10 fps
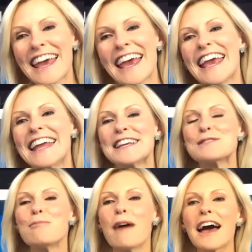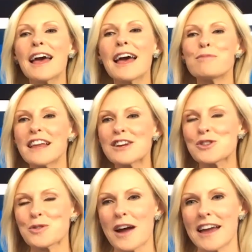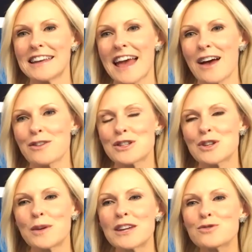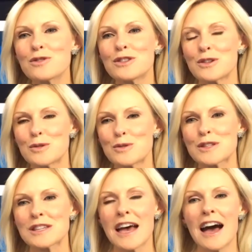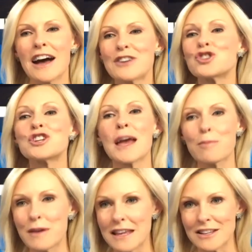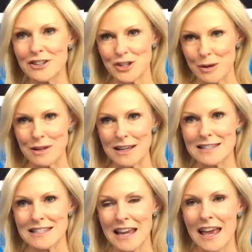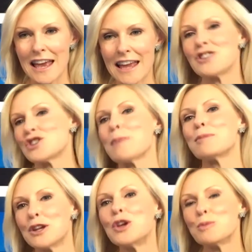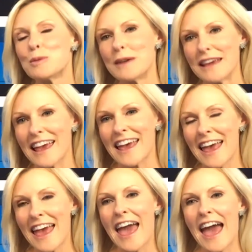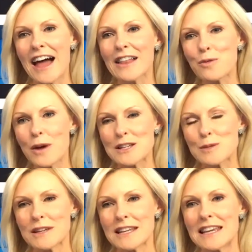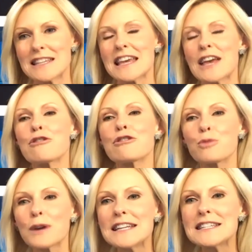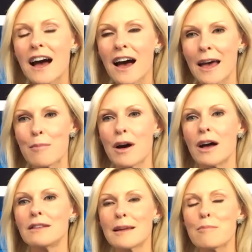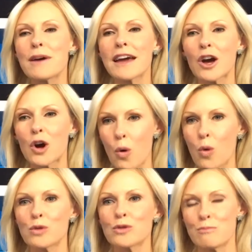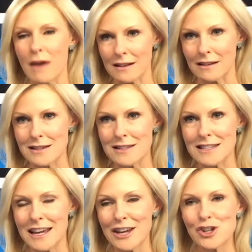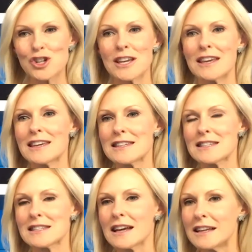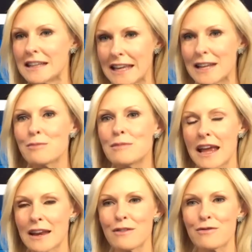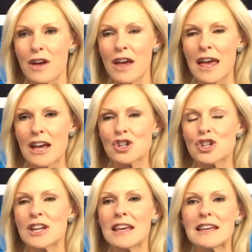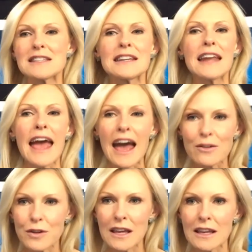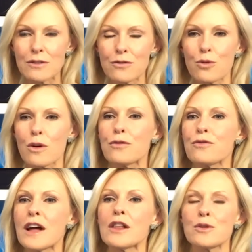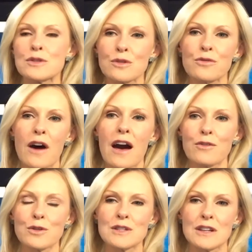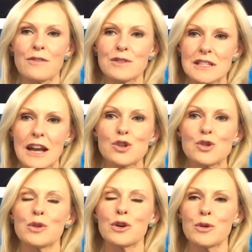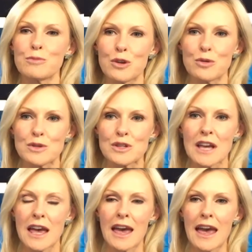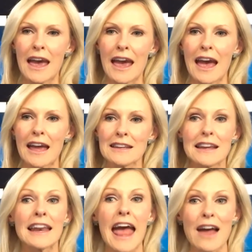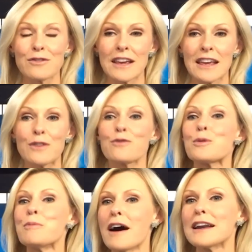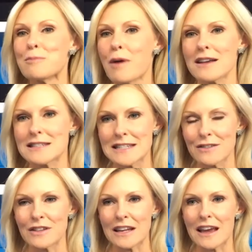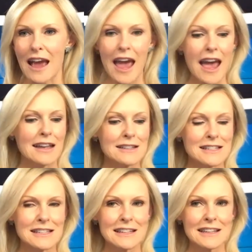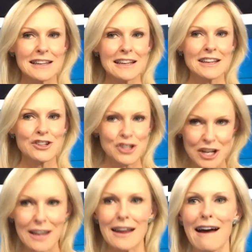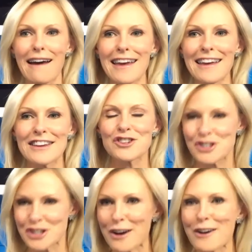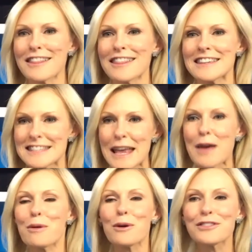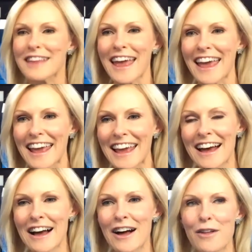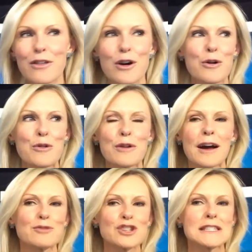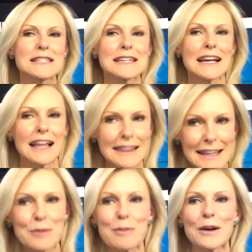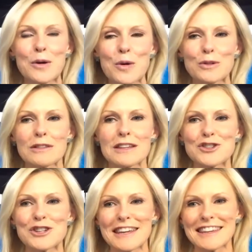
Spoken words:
It is my pleasure right now to introduce a champion gymnast and a champion human being. Allie Raisman is a three-time Olympic gold medalist. She is a Needham native. She is an advocate for fellow survivors of sexual abuse and an advocate for body positivity. And she and I share the same birthday, although I'm just a little bit older than she